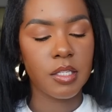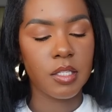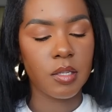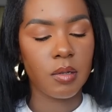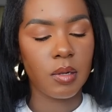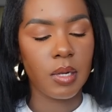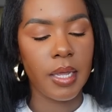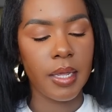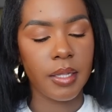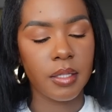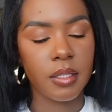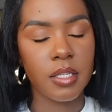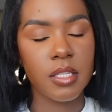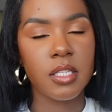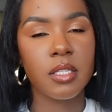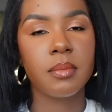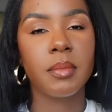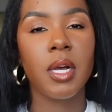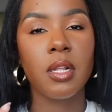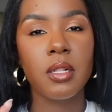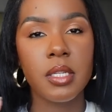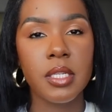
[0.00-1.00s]
so like the
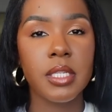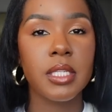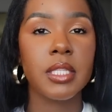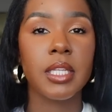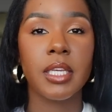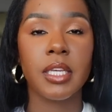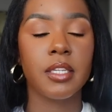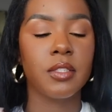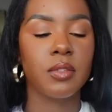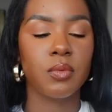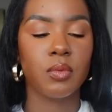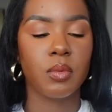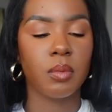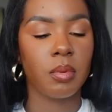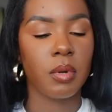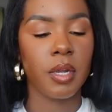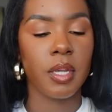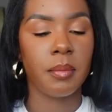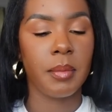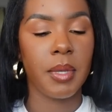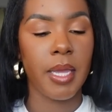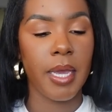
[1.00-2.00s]
smallest things will
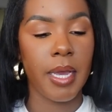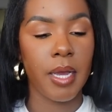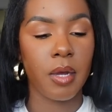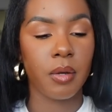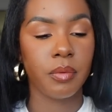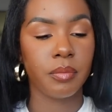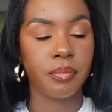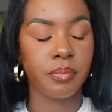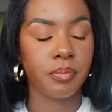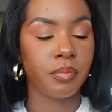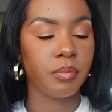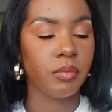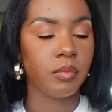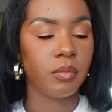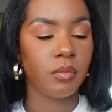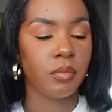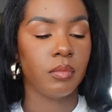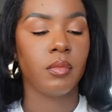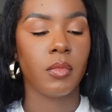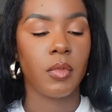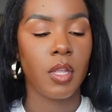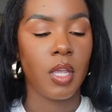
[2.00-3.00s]
break me out
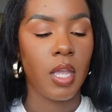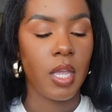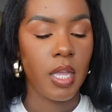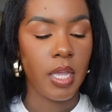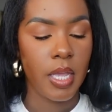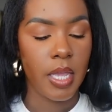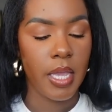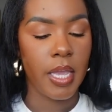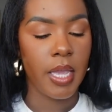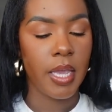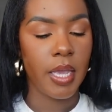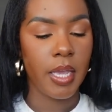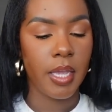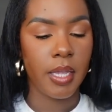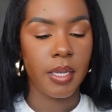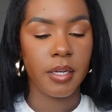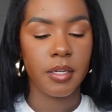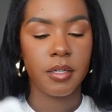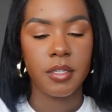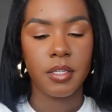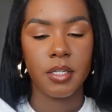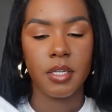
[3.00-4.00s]
and
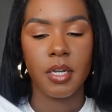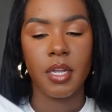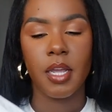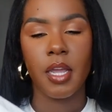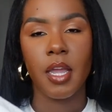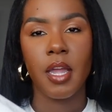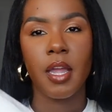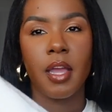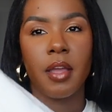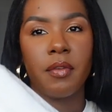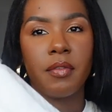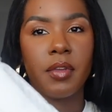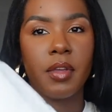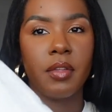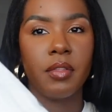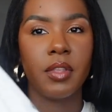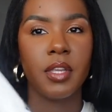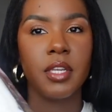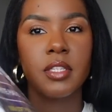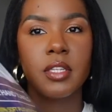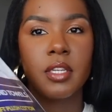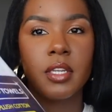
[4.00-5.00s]

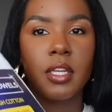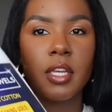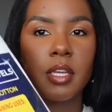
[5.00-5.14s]
found these on